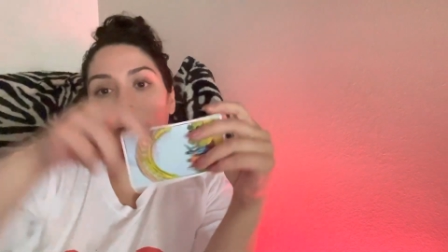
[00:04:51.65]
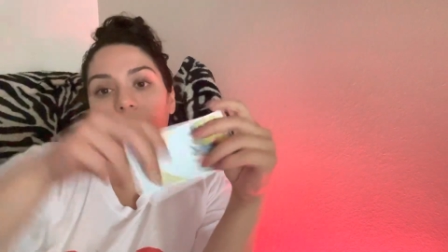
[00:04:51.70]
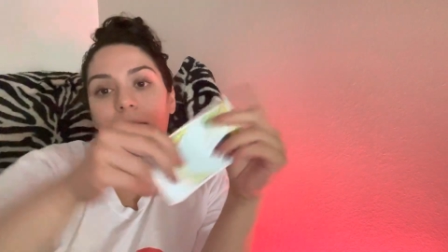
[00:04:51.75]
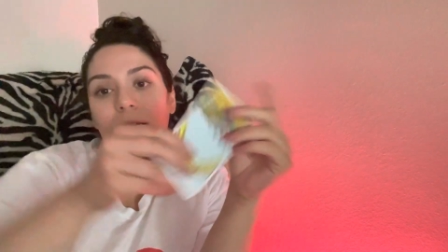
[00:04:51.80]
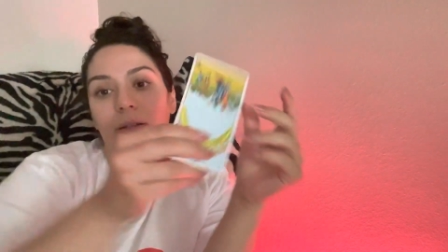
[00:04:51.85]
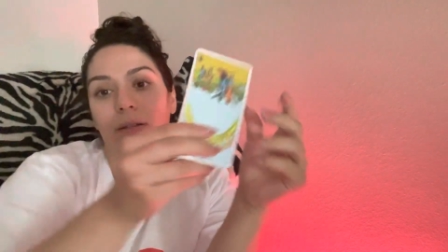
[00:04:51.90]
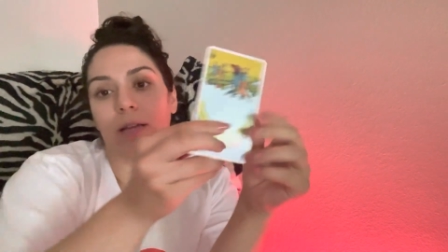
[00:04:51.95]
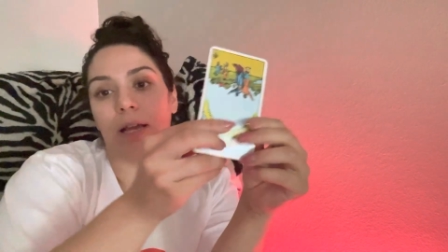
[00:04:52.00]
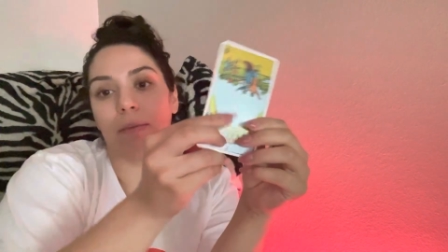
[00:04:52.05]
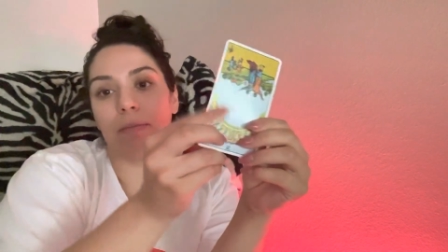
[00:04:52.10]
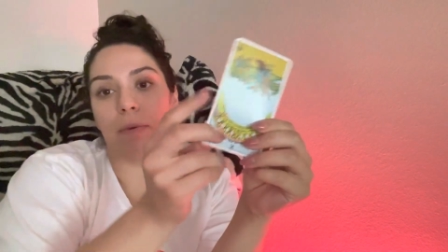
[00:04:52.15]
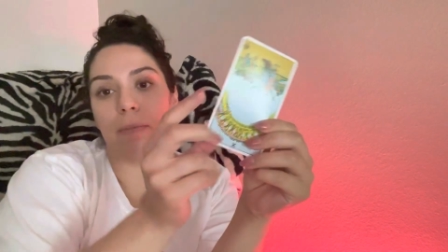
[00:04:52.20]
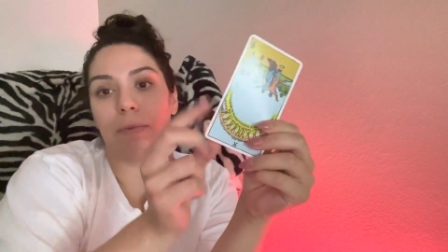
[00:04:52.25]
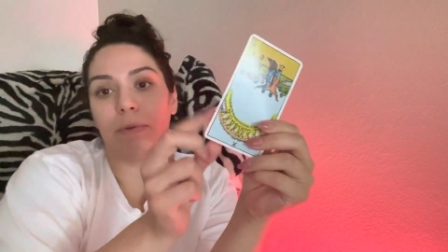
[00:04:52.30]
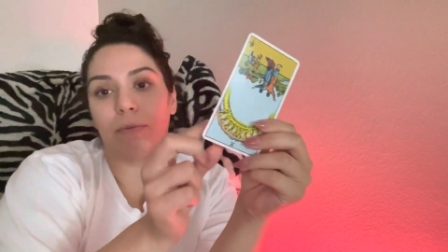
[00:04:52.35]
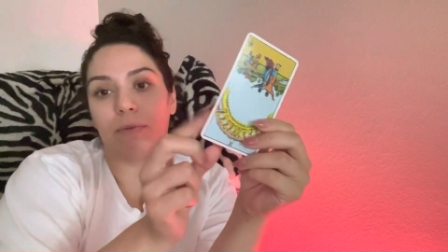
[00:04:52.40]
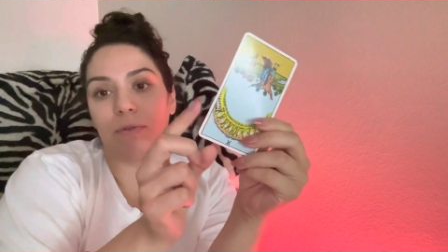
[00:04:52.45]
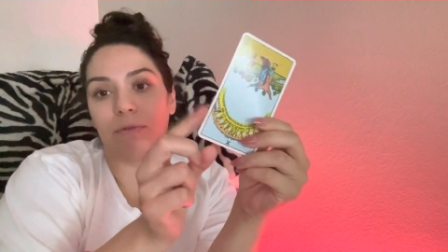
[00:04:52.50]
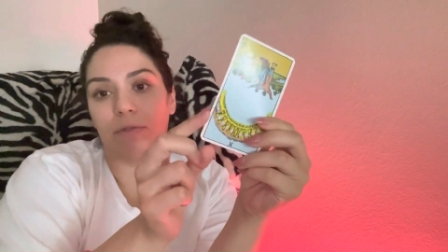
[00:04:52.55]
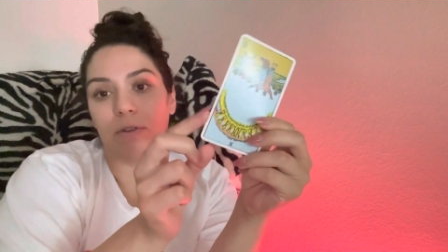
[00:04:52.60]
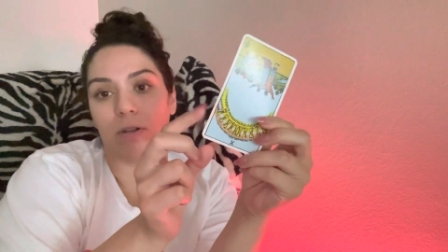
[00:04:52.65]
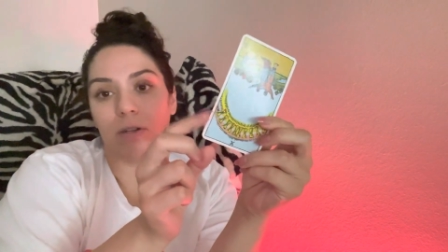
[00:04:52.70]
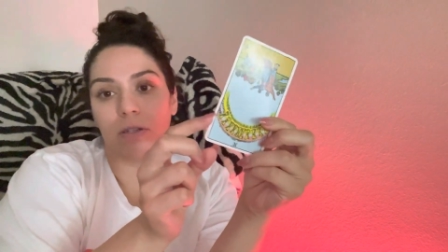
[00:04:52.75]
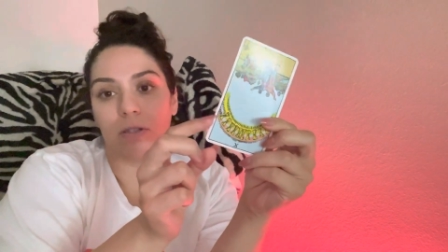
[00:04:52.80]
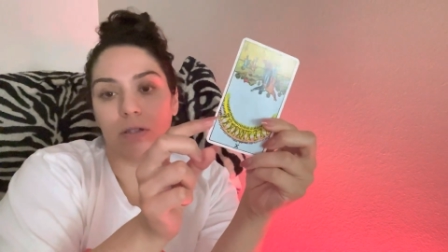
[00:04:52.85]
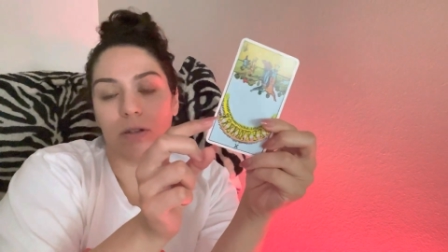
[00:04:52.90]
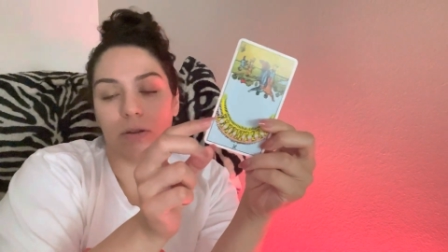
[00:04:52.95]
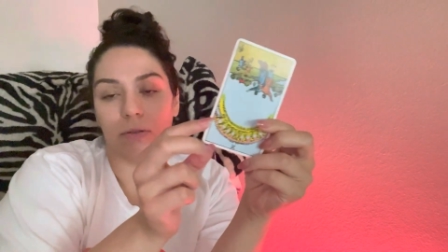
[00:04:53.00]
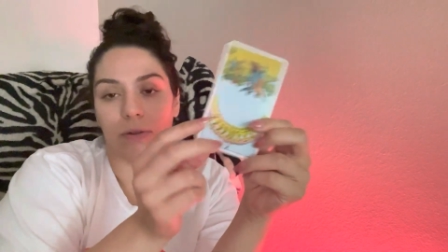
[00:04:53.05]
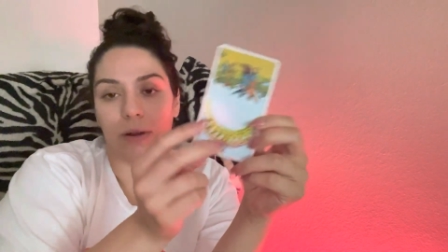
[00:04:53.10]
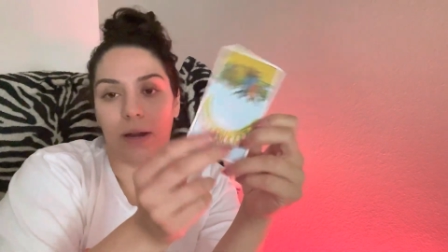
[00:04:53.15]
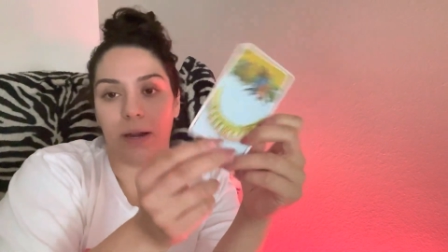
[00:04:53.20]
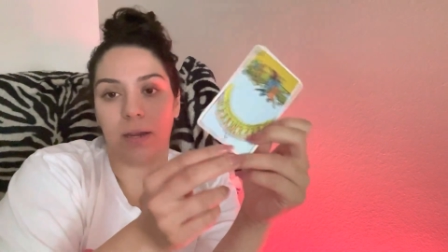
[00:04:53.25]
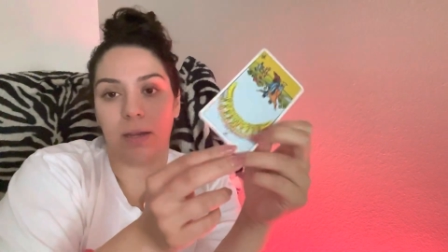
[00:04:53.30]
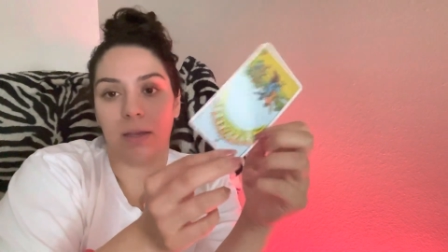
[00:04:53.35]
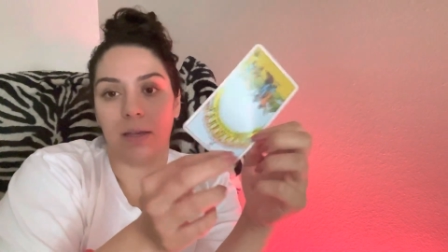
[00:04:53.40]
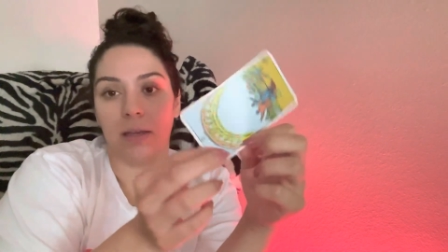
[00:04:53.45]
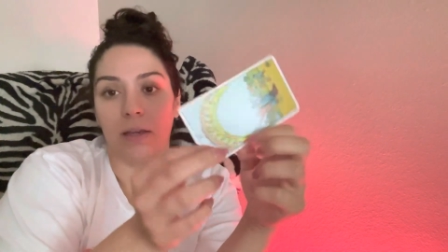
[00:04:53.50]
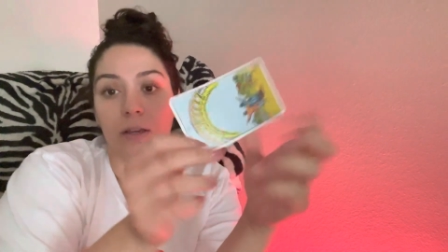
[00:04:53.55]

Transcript: Because it came up in reverse. All right.